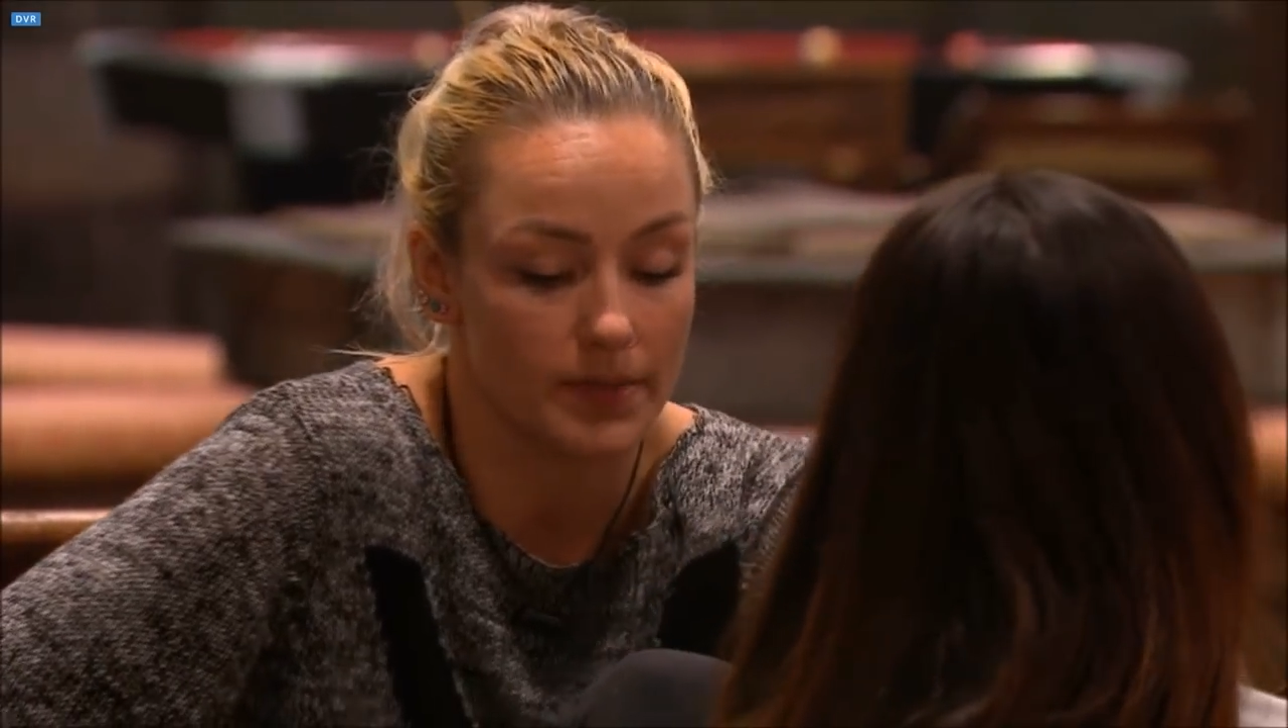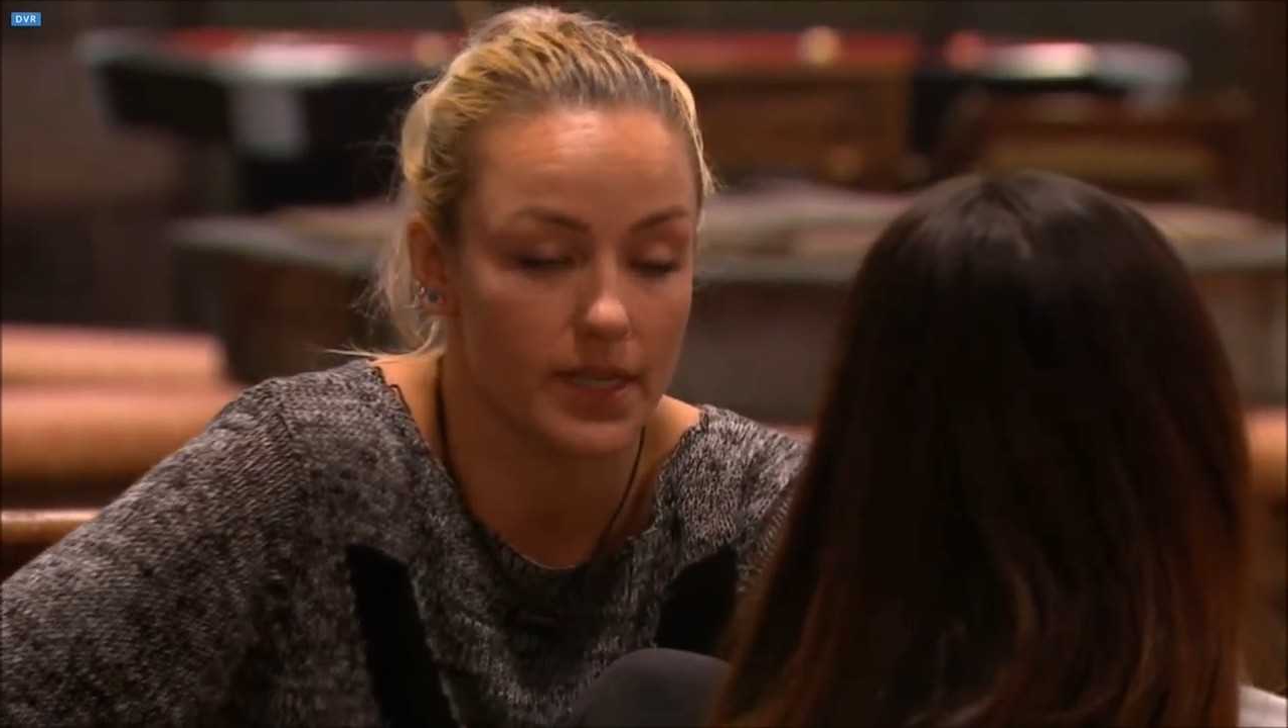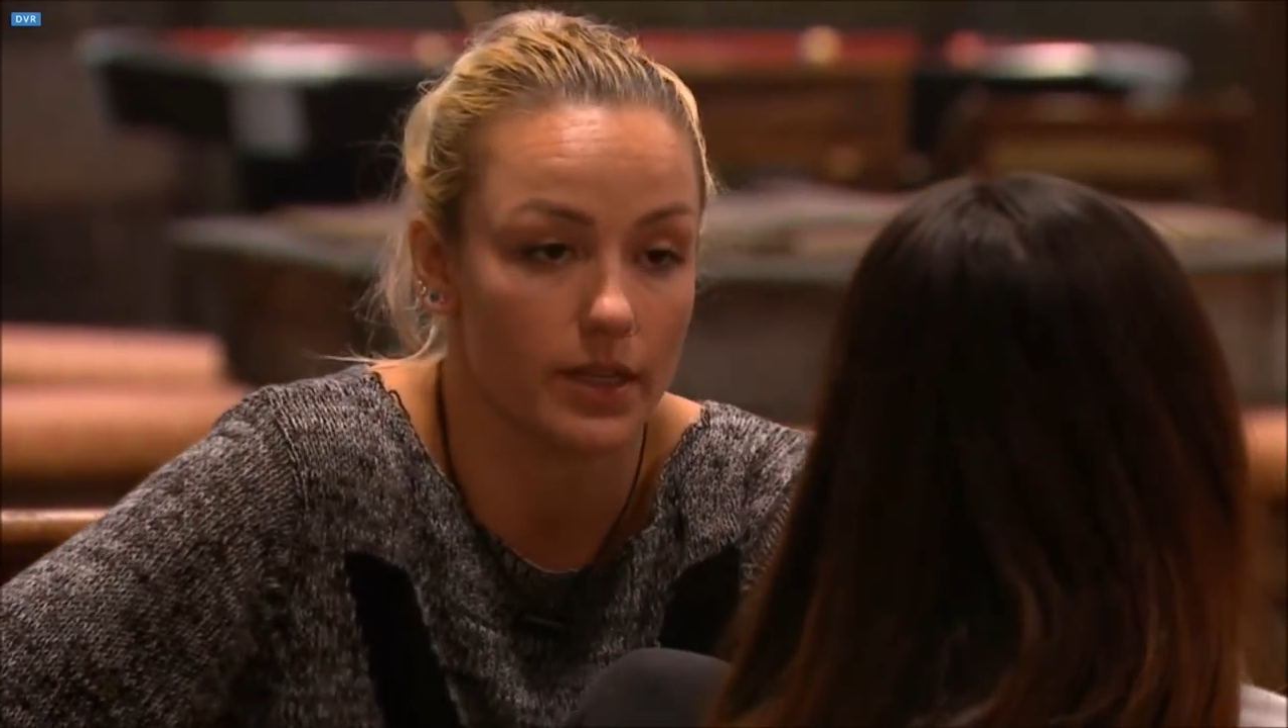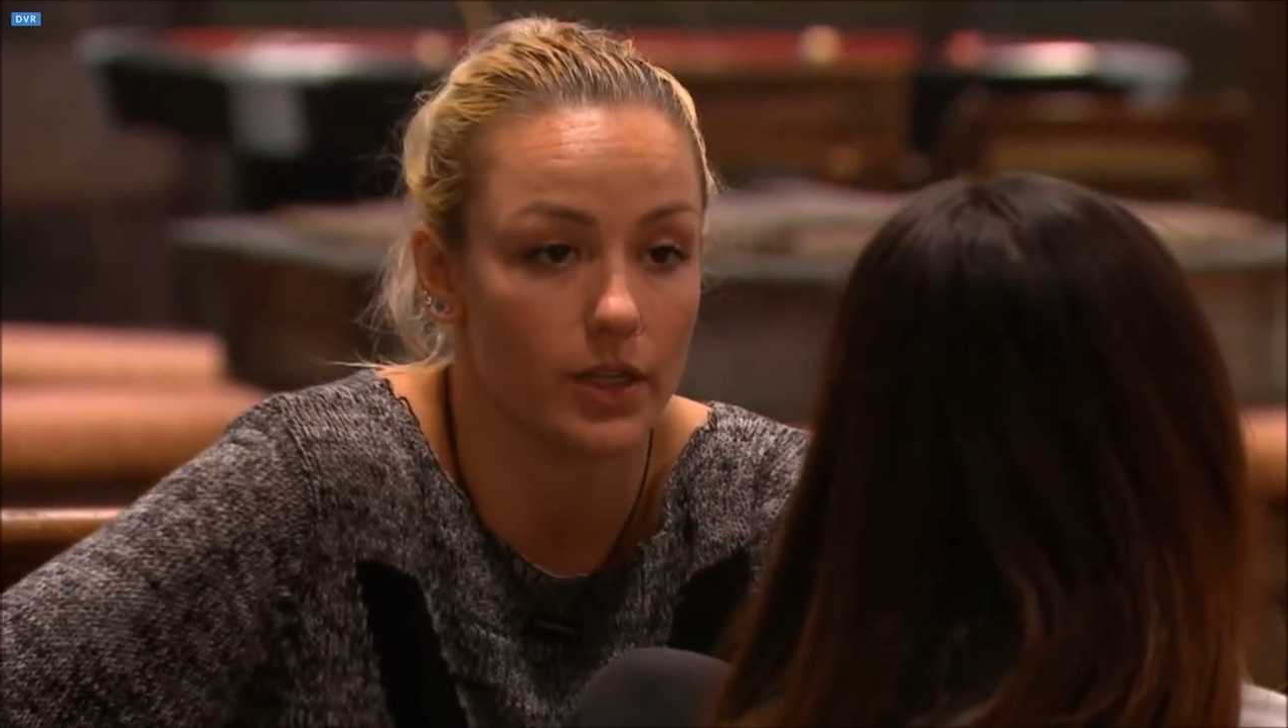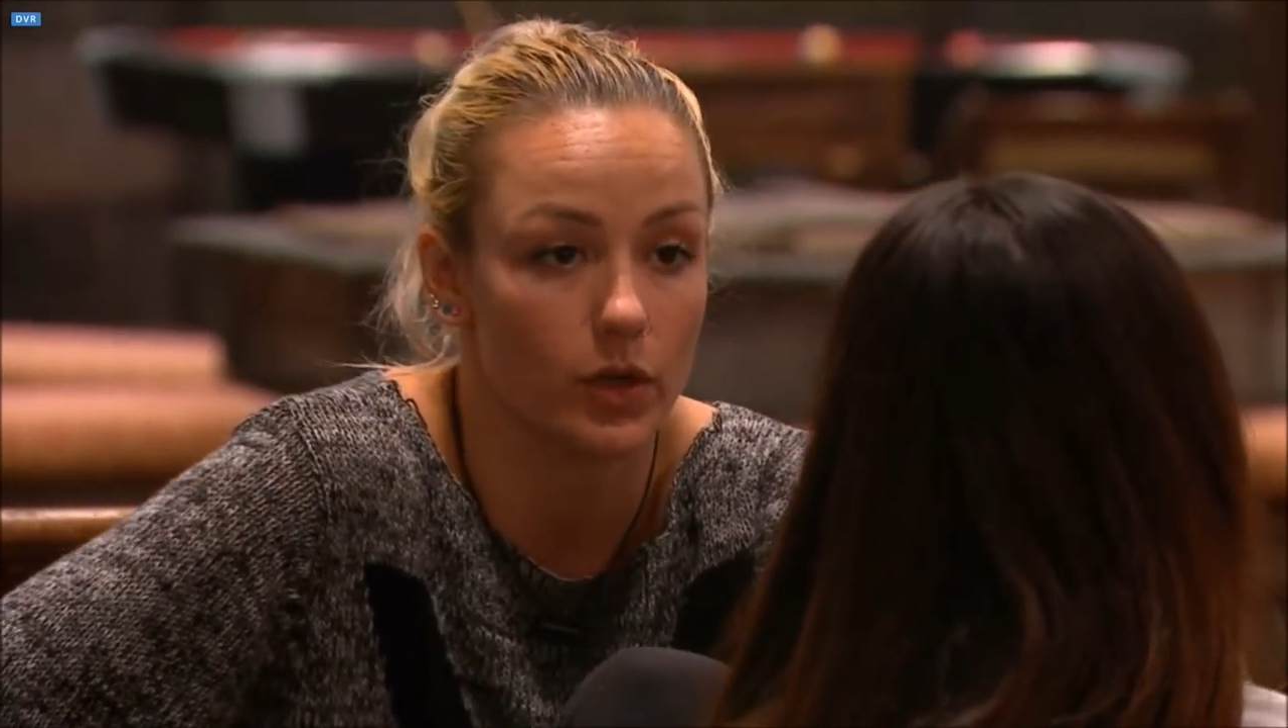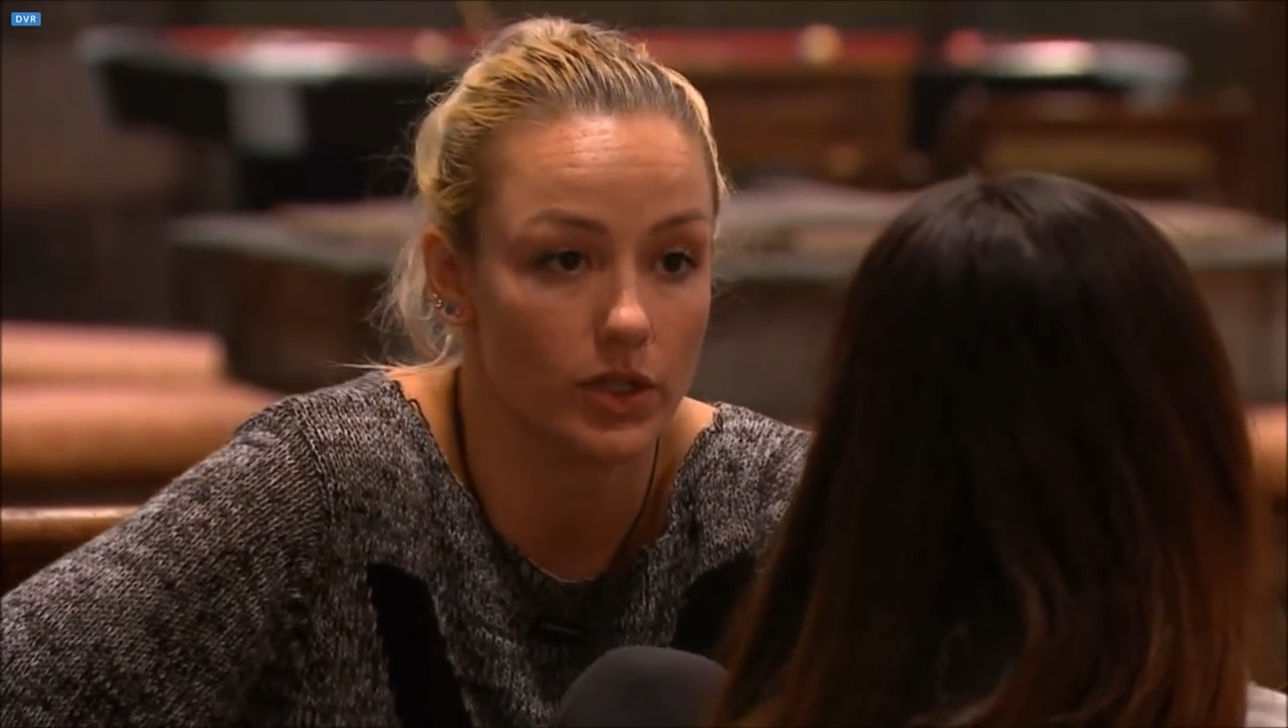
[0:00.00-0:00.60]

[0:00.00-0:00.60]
I'm telling you